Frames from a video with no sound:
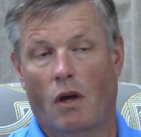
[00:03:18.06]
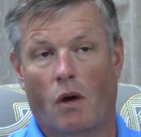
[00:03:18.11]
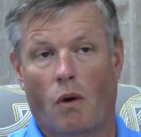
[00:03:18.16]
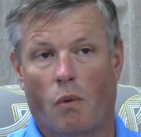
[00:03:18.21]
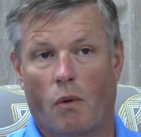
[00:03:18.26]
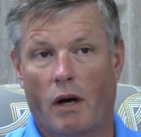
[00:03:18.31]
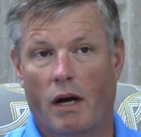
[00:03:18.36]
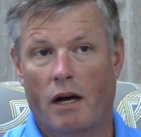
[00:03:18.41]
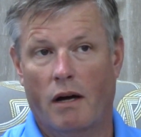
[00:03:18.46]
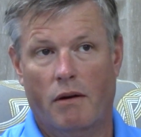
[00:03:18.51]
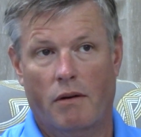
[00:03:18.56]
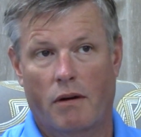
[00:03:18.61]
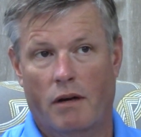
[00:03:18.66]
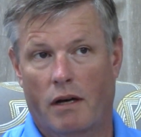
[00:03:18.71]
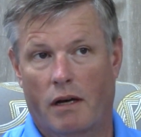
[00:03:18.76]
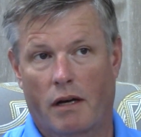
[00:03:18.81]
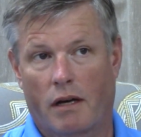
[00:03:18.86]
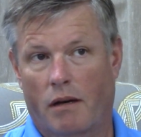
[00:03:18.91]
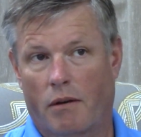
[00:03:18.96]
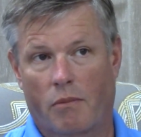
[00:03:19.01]
Well,
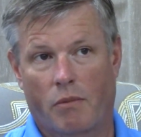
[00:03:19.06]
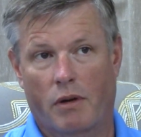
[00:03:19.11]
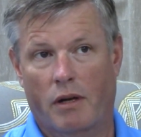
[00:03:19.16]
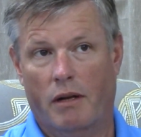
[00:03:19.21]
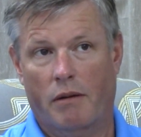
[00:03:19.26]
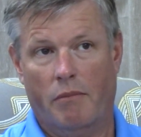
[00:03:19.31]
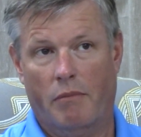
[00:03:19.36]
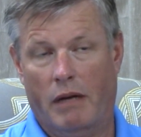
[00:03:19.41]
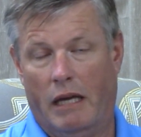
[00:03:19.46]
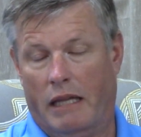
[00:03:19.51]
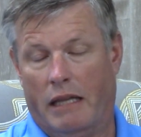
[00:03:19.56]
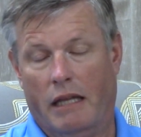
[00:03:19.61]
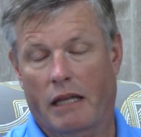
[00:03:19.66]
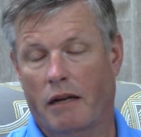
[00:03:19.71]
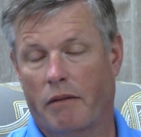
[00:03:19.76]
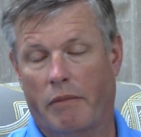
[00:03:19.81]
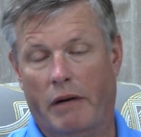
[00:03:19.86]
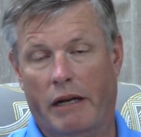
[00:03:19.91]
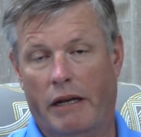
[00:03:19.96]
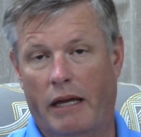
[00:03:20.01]
at the
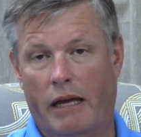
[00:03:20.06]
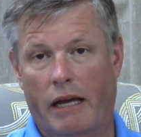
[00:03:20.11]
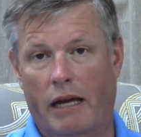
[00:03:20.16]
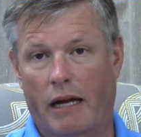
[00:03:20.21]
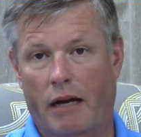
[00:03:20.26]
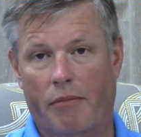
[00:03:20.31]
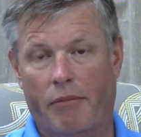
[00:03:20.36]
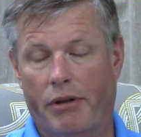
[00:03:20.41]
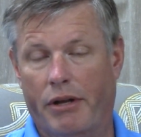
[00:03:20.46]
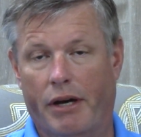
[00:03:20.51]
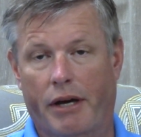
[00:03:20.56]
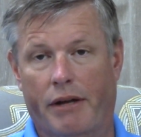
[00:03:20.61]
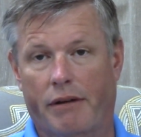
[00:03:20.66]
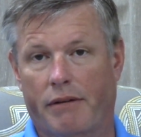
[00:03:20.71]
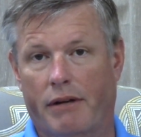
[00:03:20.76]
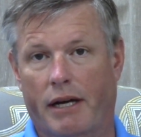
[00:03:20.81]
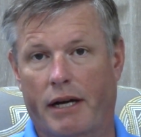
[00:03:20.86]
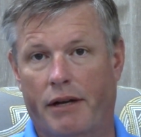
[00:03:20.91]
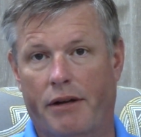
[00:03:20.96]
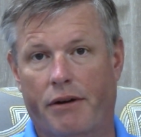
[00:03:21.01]
end of my day, I'm done.
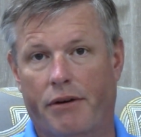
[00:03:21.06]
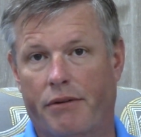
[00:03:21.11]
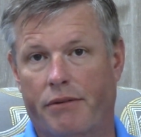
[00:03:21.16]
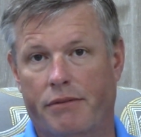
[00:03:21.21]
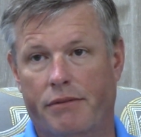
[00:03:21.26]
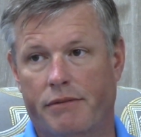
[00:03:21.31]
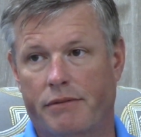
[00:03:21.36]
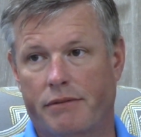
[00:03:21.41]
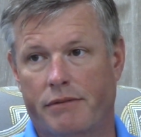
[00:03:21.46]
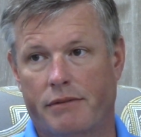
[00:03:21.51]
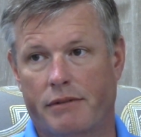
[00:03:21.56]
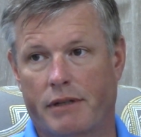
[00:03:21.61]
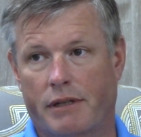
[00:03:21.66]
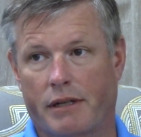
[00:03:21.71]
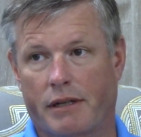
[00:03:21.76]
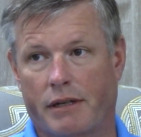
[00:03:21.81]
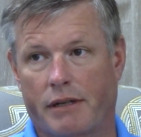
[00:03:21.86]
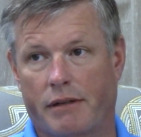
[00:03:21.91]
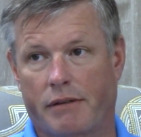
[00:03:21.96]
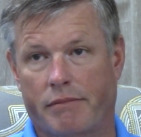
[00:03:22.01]

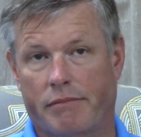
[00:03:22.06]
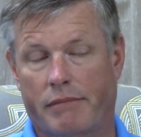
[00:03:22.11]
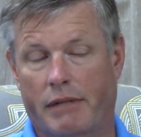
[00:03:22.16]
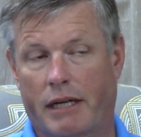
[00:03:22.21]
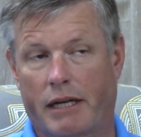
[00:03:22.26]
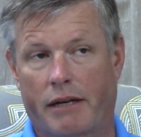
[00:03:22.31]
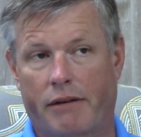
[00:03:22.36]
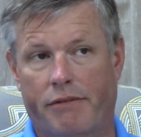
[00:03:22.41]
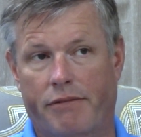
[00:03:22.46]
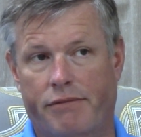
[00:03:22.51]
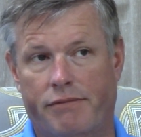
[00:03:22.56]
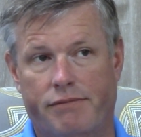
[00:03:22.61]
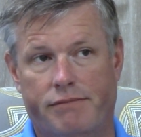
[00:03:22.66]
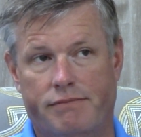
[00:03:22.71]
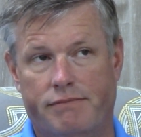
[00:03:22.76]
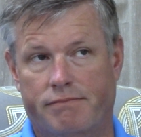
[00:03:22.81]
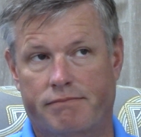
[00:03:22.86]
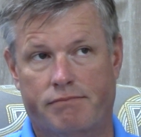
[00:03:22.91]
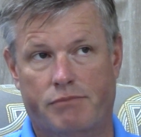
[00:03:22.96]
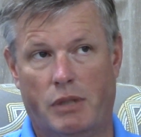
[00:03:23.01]
I've
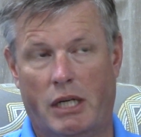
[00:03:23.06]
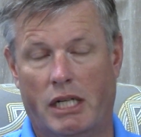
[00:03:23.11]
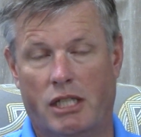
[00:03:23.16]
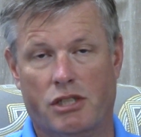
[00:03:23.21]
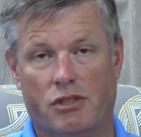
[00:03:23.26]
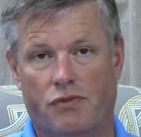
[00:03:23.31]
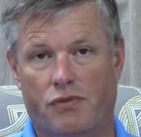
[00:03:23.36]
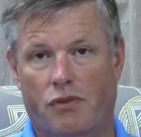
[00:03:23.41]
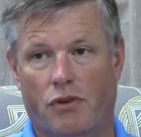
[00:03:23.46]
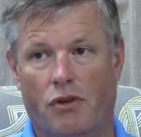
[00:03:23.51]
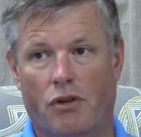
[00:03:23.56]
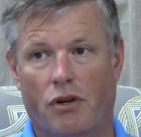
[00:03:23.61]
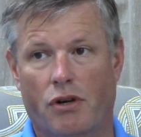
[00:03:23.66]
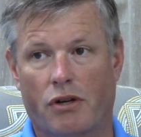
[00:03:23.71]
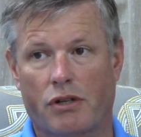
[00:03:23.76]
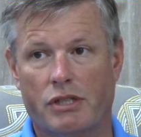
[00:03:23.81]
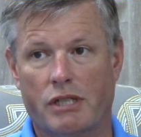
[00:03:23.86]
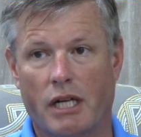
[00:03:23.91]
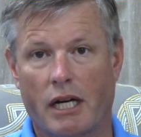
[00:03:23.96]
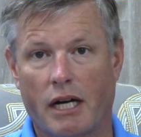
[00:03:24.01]
practiced for a
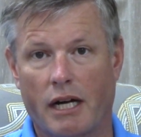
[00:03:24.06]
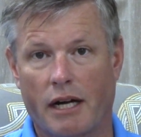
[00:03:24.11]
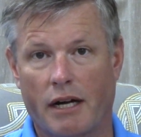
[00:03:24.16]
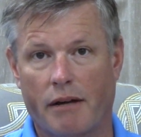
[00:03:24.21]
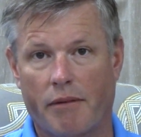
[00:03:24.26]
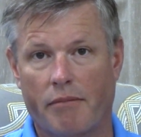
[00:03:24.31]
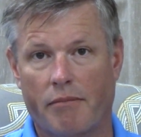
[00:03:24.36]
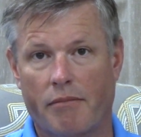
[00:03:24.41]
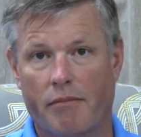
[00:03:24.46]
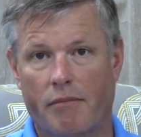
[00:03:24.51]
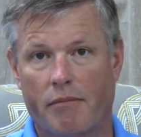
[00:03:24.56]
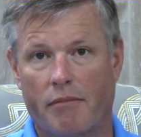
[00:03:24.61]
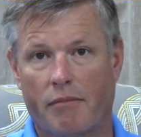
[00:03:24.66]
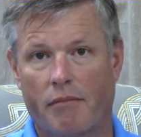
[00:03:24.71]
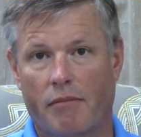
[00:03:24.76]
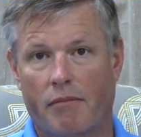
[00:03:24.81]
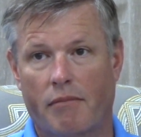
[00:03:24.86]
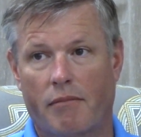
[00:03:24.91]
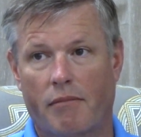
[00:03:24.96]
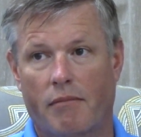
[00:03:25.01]
long time
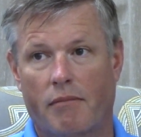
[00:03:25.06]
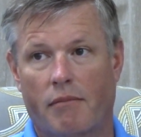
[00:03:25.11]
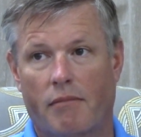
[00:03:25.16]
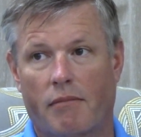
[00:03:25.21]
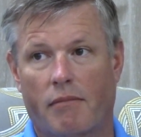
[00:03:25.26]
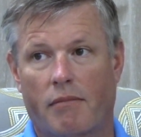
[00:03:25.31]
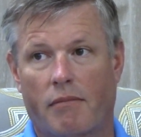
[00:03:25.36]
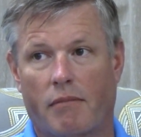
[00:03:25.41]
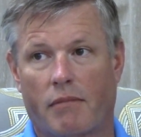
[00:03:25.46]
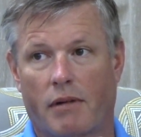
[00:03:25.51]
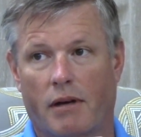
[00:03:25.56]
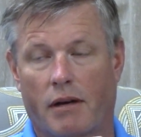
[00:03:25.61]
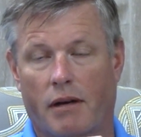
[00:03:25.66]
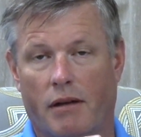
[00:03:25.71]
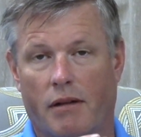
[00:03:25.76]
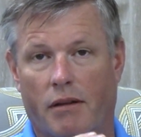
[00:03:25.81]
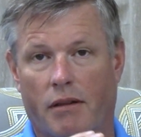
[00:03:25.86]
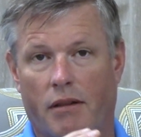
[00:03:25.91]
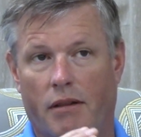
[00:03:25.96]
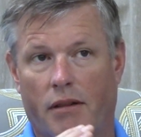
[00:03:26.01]

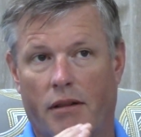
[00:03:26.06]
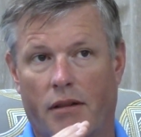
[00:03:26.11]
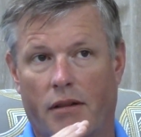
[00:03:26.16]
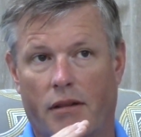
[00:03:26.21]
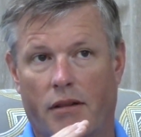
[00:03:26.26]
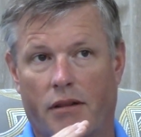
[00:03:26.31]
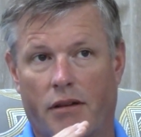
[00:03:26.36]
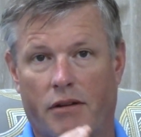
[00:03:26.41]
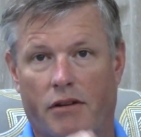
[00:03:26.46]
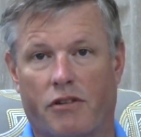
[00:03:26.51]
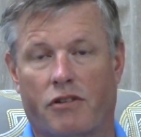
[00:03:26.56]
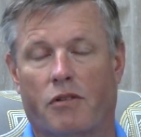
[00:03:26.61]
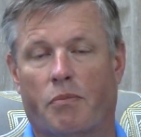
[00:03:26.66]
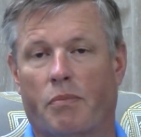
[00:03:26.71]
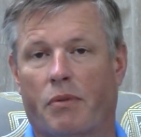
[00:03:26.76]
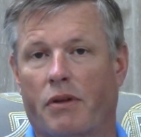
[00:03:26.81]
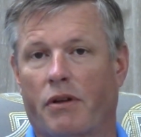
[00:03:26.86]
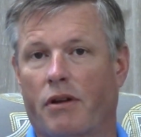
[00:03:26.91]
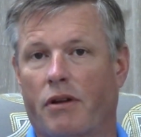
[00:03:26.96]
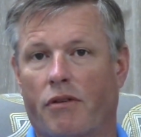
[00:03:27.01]
the
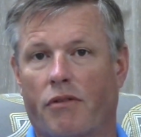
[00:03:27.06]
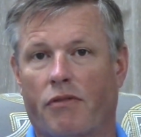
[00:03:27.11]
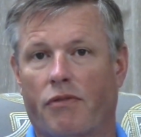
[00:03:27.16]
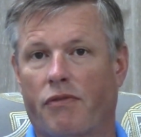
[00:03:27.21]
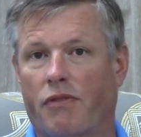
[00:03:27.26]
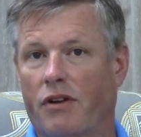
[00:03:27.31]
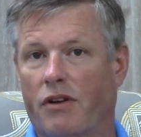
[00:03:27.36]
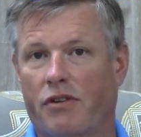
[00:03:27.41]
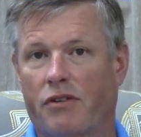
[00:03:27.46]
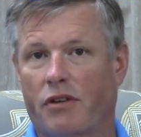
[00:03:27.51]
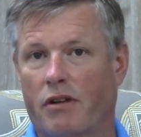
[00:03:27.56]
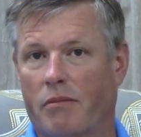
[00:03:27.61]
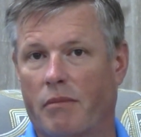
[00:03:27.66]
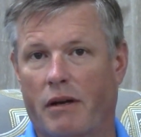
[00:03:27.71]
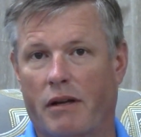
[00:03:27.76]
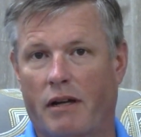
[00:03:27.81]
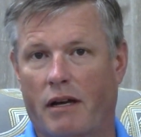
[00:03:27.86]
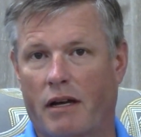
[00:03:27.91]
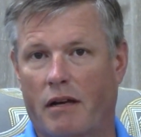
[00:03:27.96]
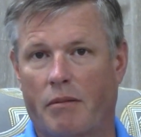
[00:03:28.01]
discipline of finishing
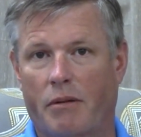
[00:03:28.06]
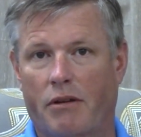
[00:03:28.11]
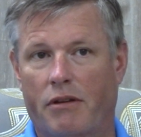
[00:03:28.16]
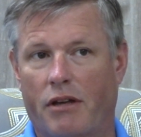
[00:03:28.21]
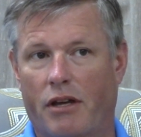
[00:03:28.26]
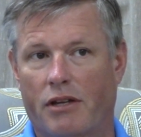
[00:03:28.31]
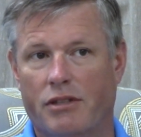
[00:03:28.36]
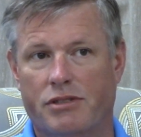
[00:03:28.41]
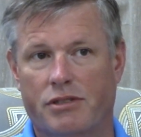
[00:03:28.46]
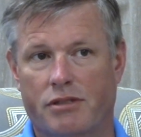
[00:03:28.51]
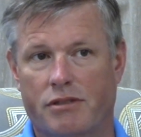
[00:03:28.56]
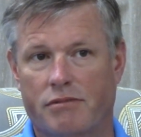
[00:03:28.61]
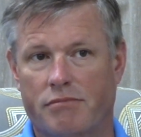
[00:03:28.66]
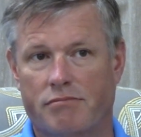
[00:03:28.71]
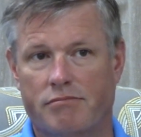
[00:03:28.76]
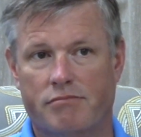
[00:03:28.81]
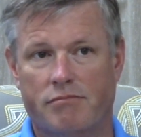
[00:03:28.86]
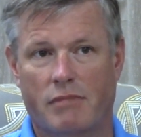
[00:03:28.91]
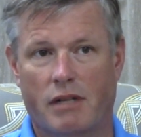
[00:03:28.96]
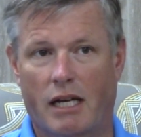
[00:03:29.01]
my
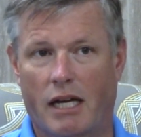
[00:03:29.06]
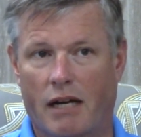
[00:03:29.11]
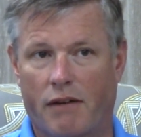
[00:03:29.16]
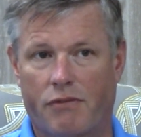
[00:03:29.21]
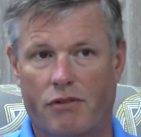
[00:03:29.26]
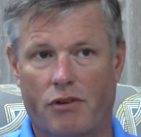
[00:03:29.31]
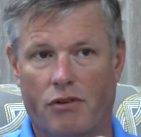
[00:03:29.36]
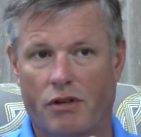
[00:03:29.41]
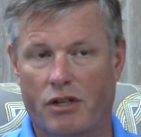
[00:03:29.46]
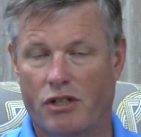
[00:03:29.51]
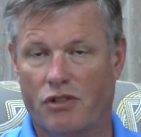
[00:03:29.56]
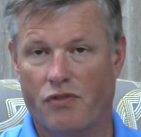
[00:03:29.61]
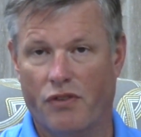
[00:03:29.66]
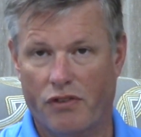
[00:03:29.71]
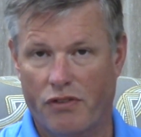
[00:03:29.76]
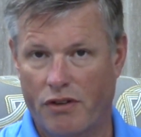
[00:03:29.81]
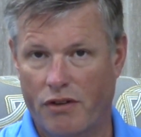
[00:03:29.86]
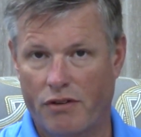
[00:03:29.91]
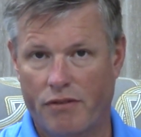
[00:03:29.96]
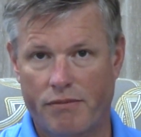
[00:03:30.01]
documentation after each
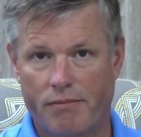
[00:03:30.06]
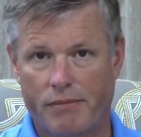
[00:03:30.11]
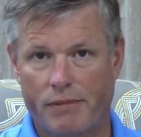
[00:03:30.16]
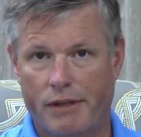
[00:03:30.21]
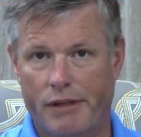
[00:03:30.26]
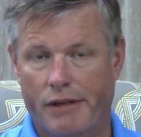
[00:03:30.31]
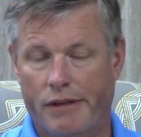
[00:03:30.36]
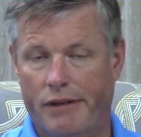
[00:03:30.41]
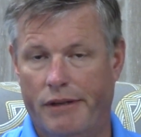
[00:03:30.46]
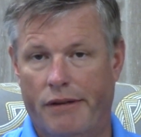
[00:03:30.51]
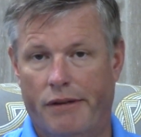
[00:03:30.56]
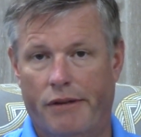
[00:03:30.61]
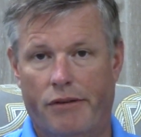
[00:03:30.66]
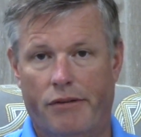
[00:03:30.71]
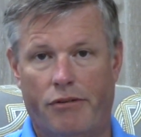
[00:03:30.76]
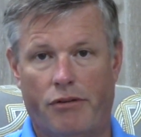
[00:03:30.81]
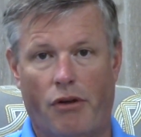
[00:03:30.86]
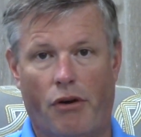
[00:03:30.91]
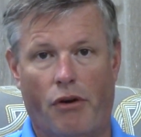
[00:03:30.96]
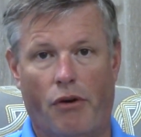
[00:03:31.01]
visit.
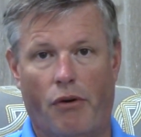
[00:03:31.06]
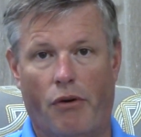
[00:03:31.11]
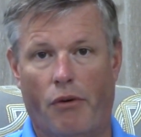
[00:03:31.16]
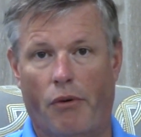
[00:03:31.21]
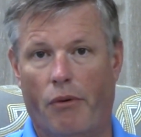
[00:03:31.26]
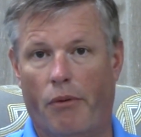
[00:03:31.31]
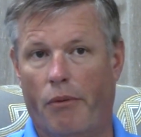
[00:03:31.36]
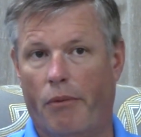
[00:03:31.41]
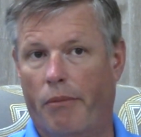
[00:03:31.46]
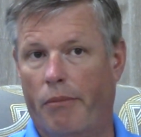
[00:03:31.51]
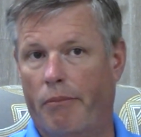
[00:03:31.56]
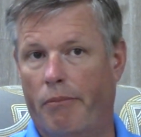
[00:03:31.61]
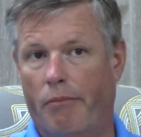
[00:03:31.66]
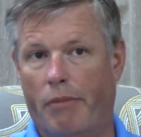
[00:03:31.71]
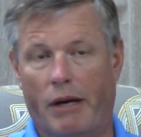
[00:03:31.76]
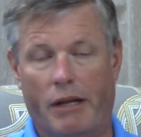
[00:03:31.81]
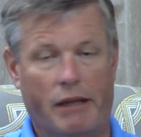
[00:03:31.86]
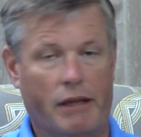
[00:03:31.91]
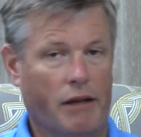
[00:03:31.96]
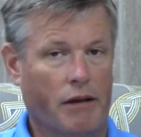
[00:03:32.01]
So
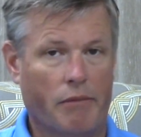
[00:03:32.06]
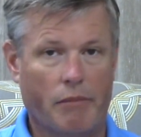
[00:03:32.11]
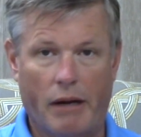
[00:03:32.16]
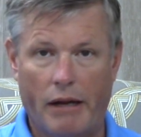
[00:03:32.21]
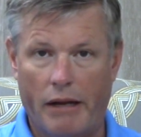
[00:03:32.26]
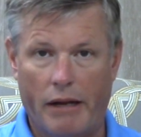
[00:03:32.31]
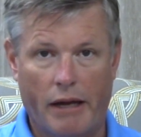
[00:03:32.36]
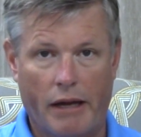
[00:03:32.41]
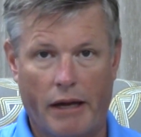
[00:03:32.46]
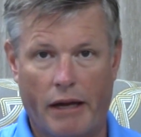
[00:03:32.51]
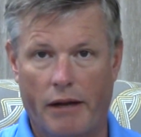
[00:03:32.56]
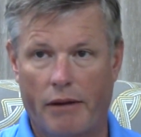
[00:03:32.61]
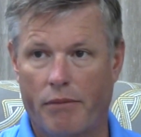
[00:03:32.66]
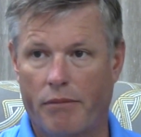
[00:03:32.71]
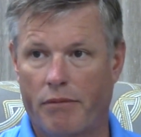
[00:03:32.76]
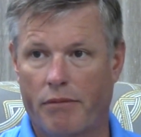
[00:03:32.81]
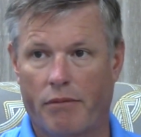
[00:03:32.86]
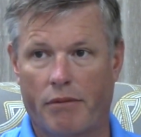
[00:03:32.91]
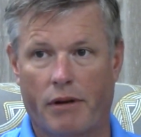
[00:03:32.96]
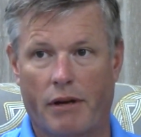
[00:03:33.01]
by the end of my day,
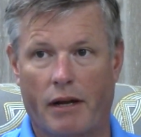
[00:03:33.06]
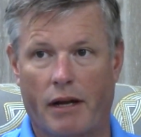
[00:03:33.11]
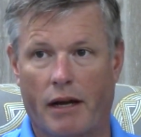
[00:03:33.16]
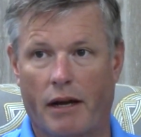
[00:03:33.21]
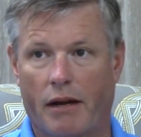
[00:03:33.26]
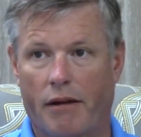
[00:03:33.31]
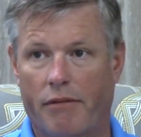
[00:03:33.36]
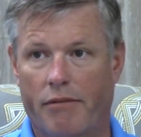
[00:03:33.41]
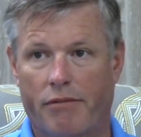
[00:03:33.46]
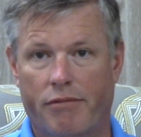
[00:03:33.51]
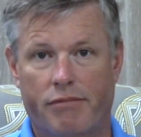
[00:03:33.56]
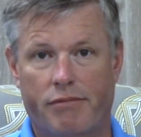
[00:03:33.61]
when I've